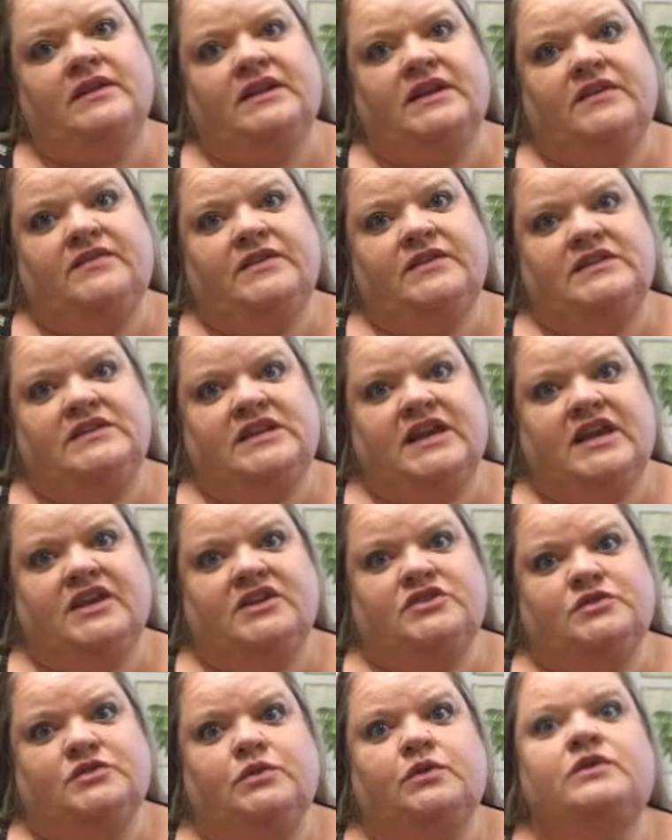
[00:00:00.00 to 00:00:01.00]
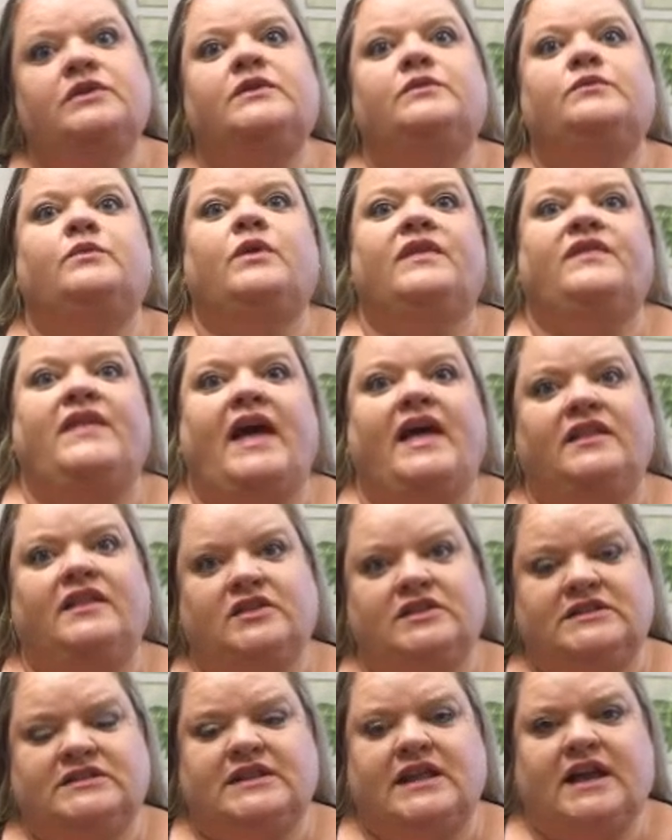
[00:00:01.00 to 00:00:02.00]
of the schedule and what that
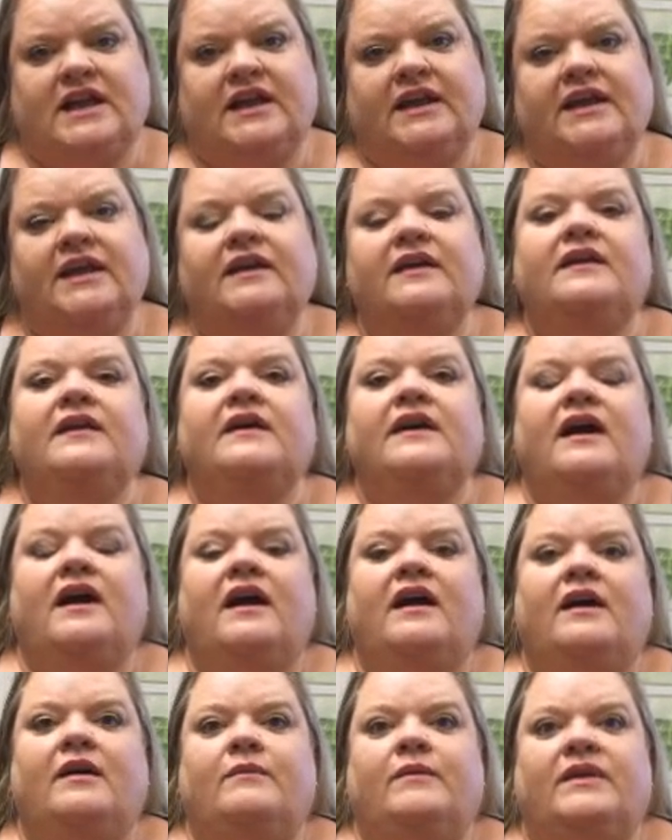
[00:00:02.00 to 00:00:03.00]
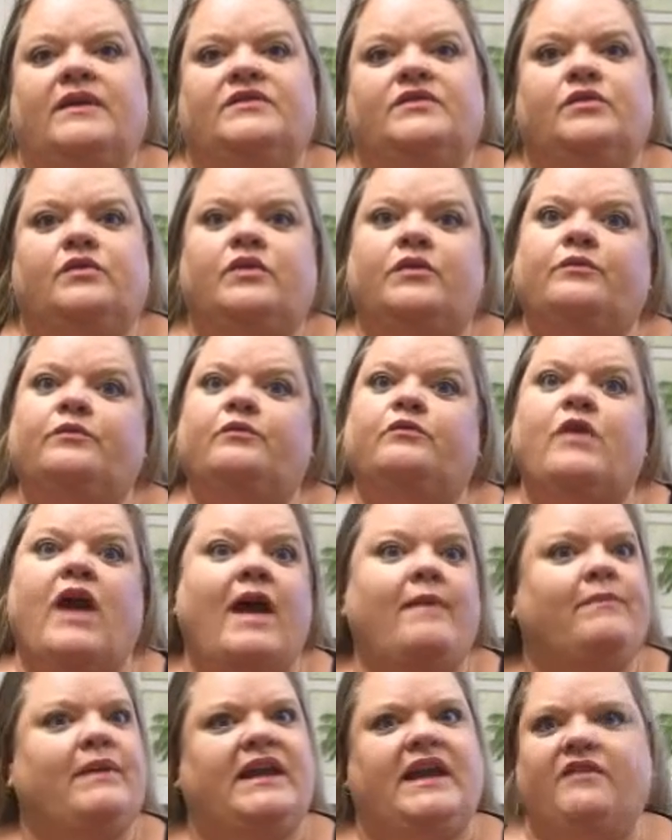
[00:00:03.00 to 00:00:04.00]
looks like, and sort of
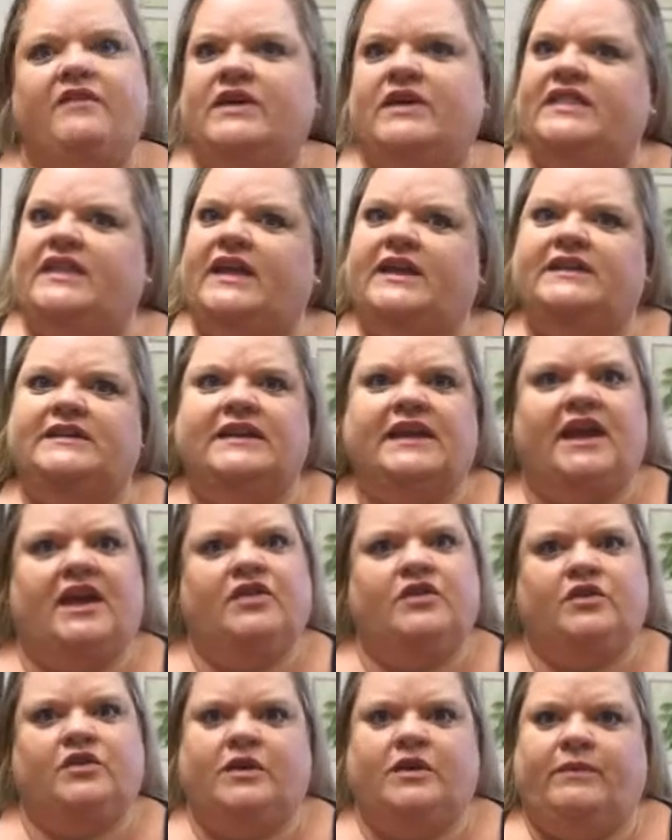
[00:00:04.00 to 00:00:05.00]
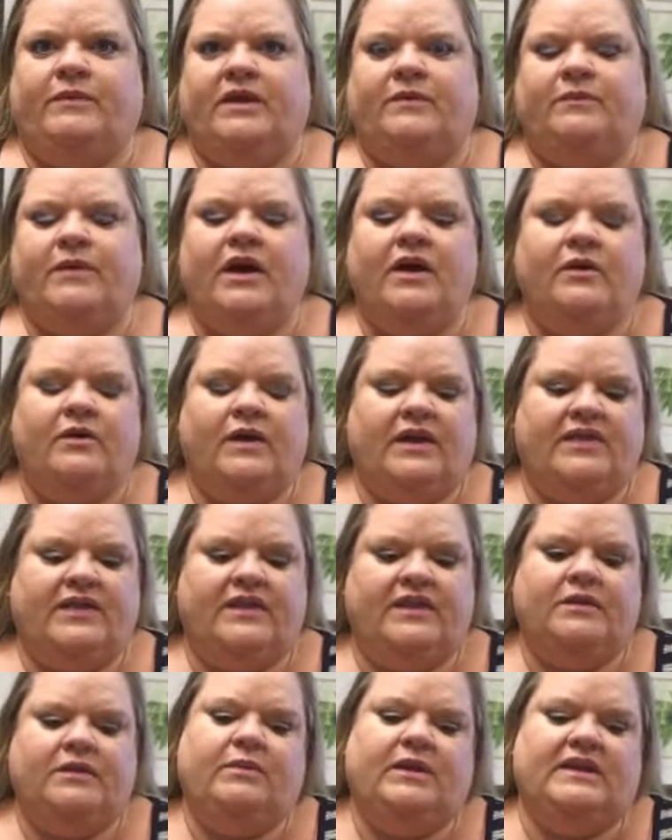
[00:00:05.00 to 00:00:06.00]
wrapping everything together in a big bow. I think
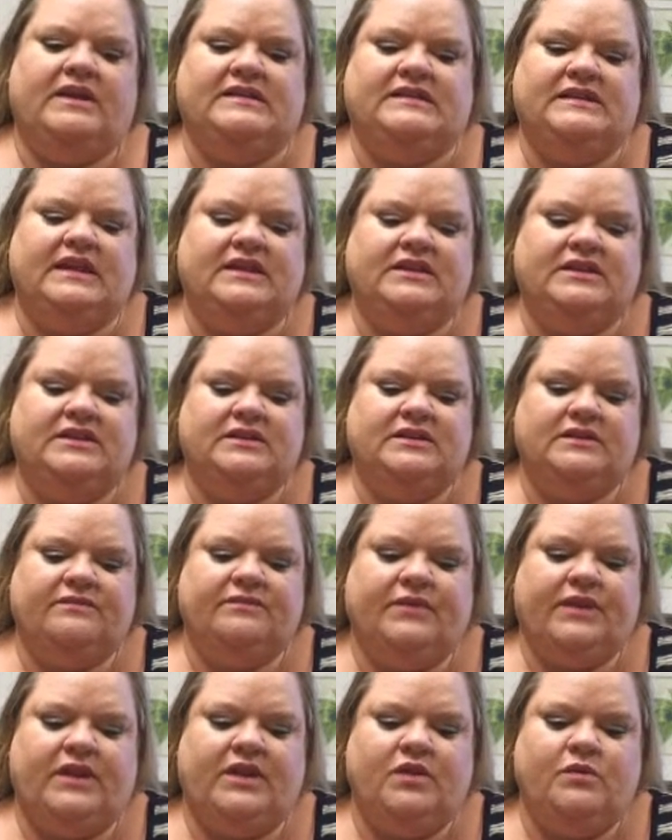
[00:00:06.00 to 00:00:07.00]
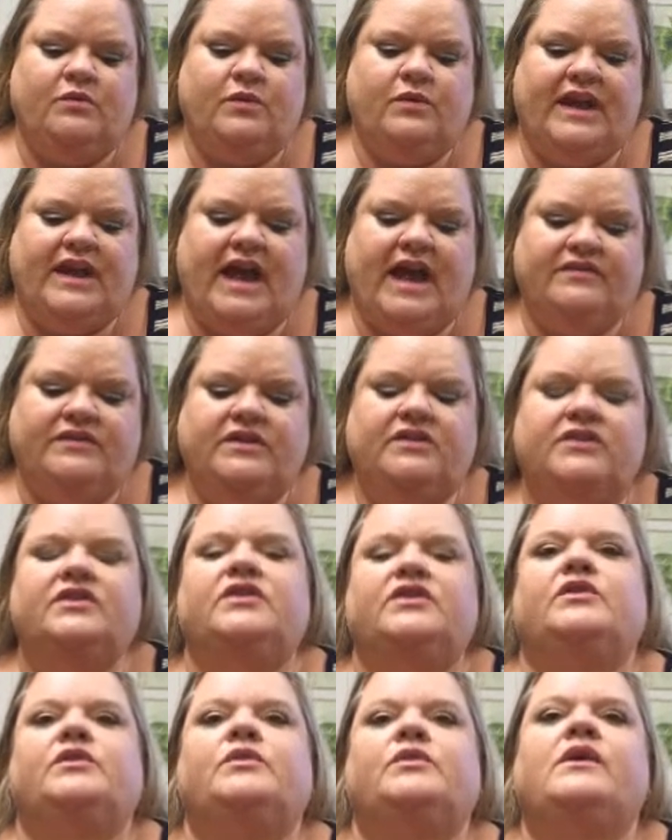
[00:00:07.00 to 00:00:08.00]
the biggest thing that we have to
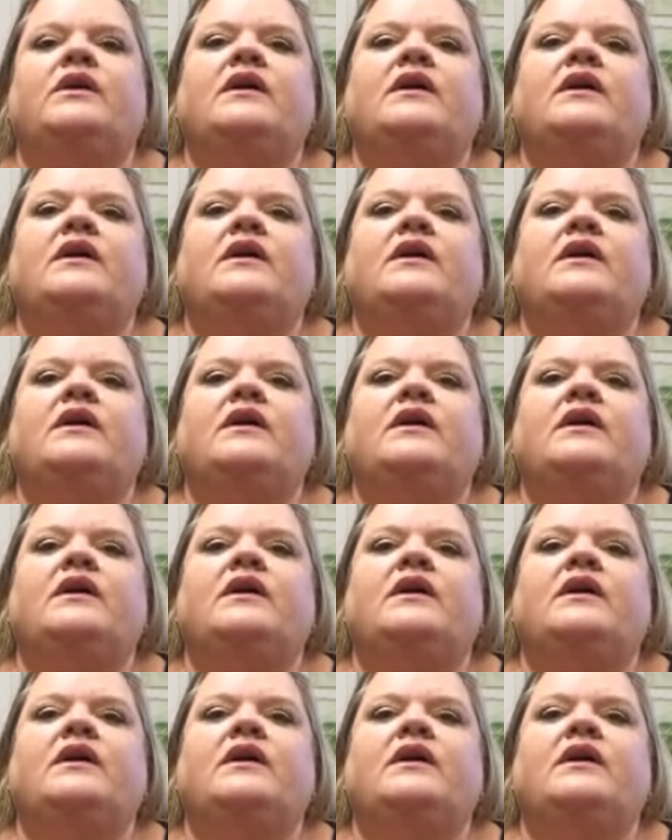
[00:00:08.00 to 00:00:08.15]
do